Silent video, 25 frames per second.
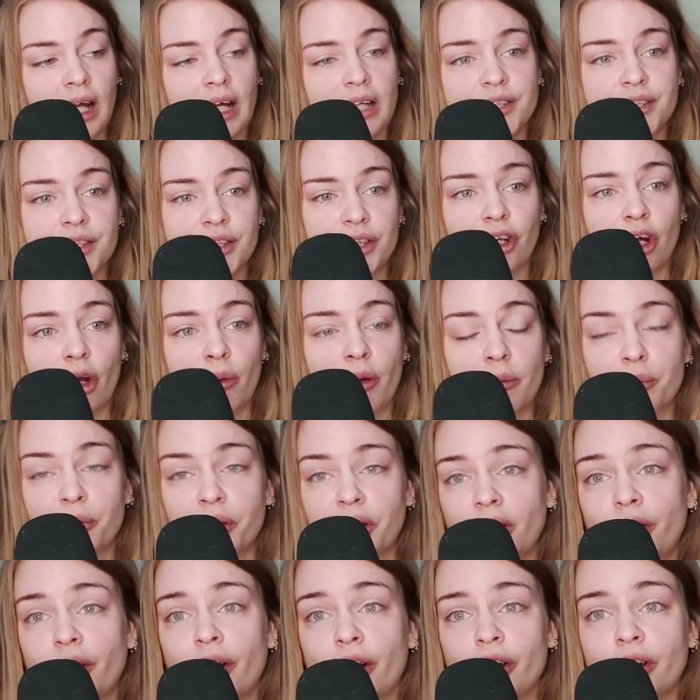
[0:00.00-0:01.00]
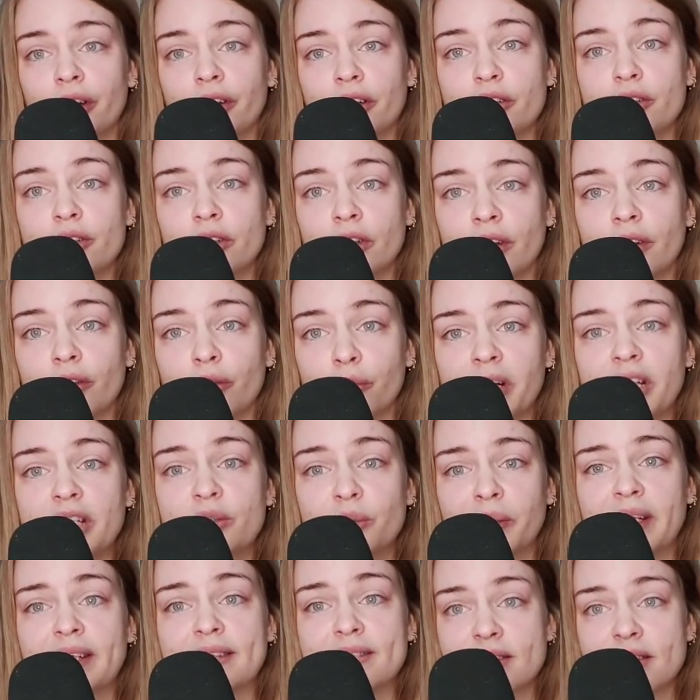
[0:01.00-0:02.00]
last year I went pretty hard on the
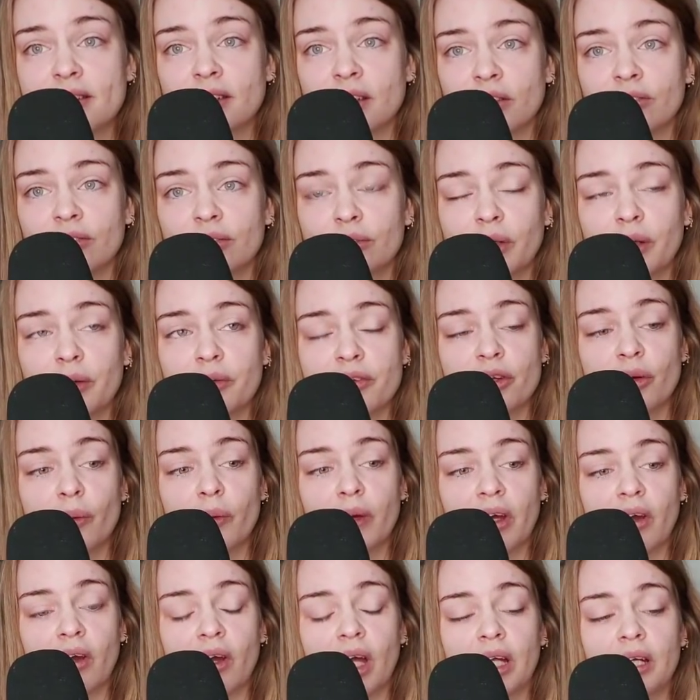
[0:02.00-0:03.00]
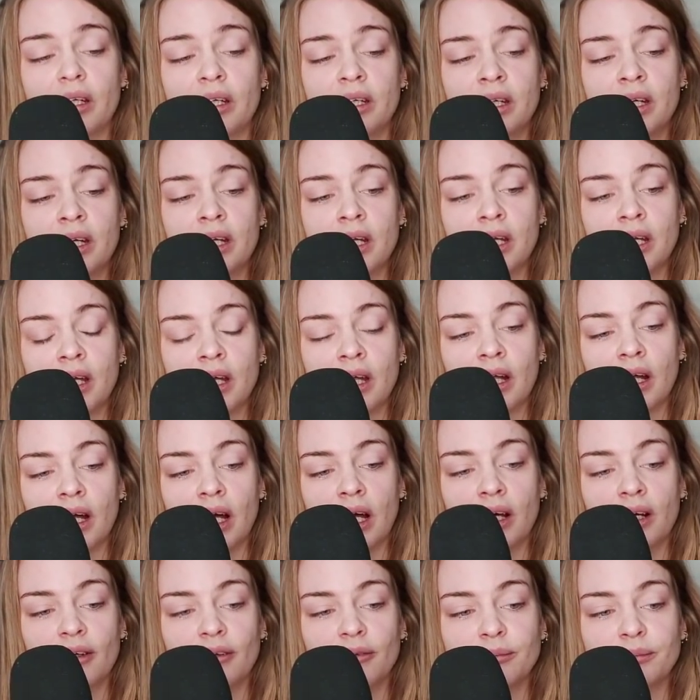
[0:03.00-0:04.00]
retweets of what was going on.
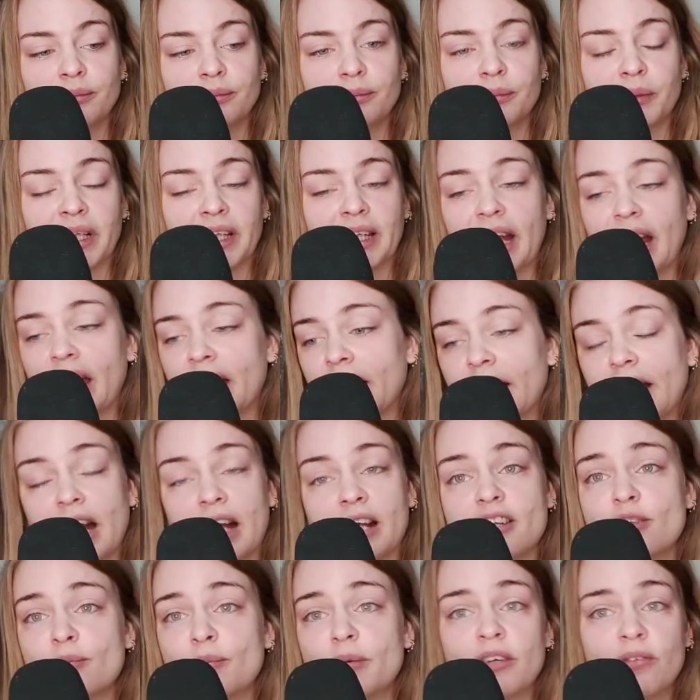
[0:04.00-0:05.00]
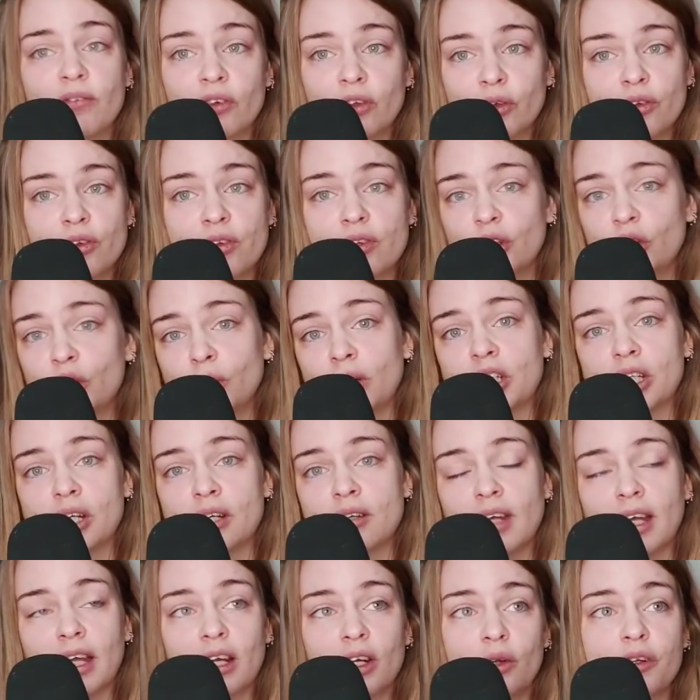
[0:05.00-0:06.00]
But again, I can't speak for those
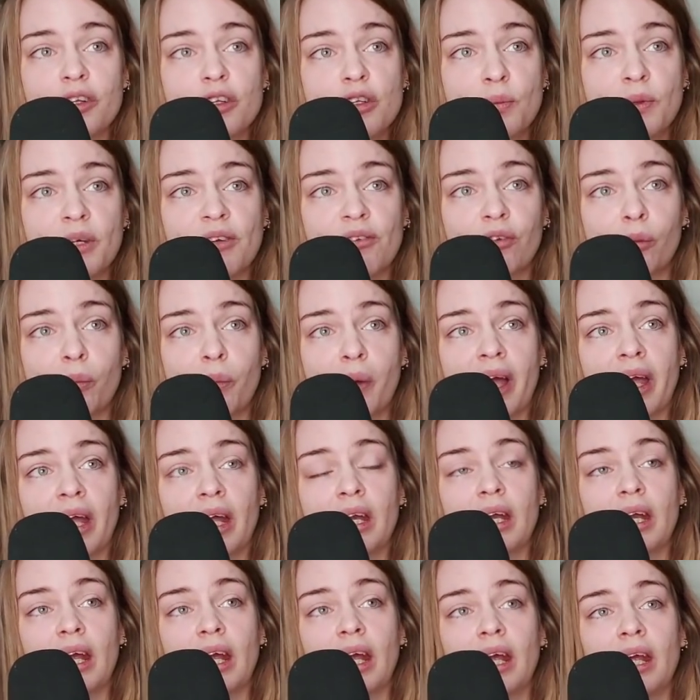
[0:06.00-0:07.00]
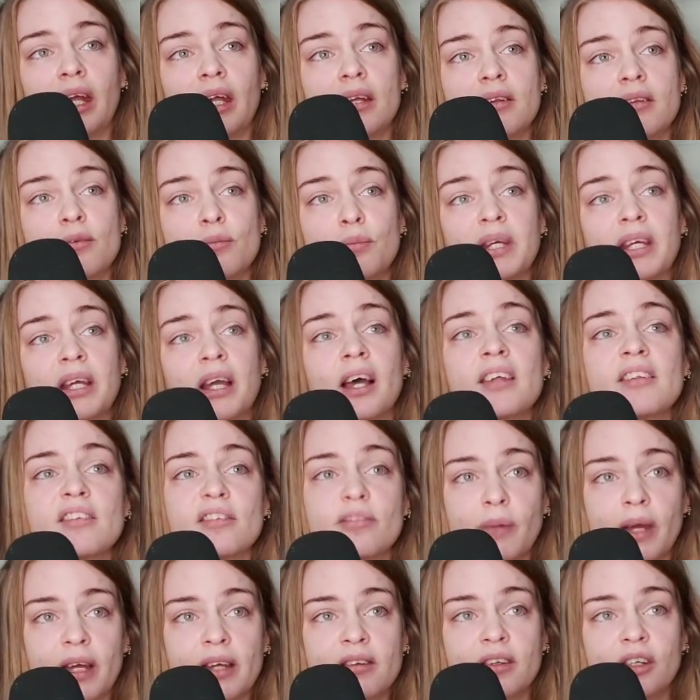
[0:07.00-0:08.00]
situations. I can only speak for mine. And because
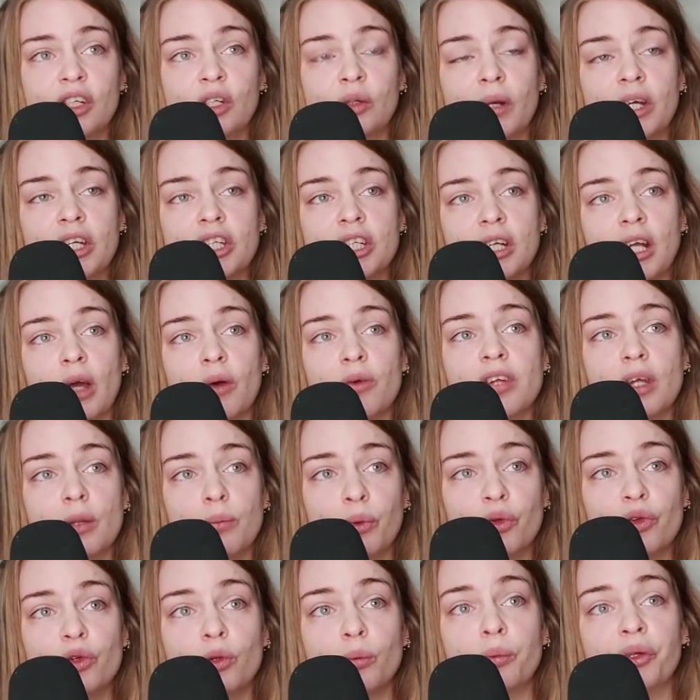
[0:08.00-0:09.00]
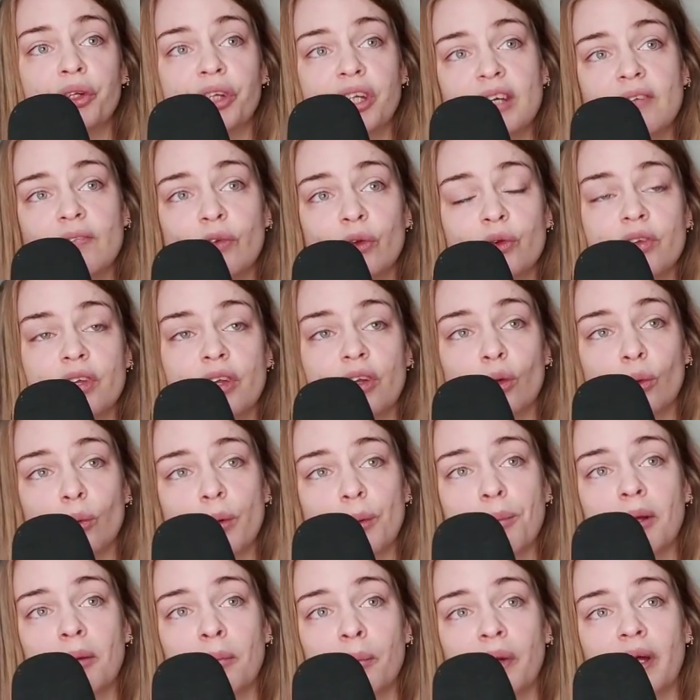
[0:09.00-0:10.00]
of my situation, I was able to believe those other
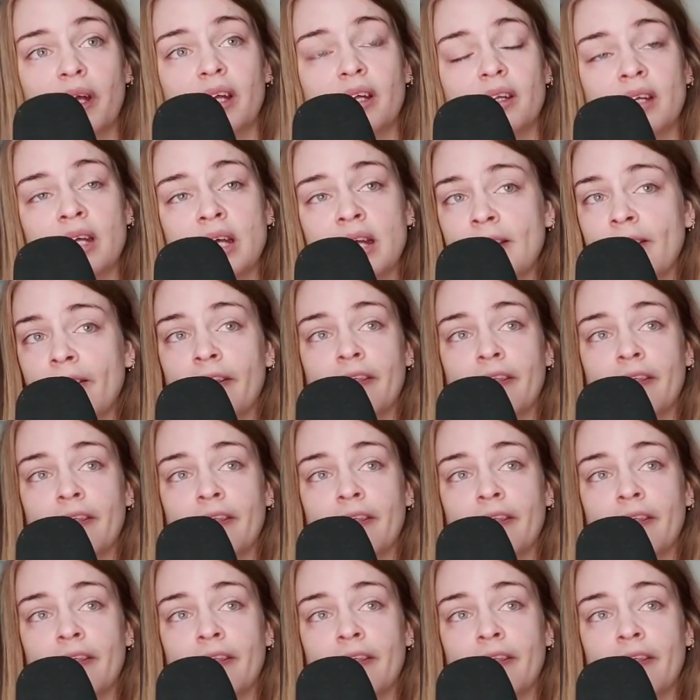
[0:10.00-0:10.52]
women. But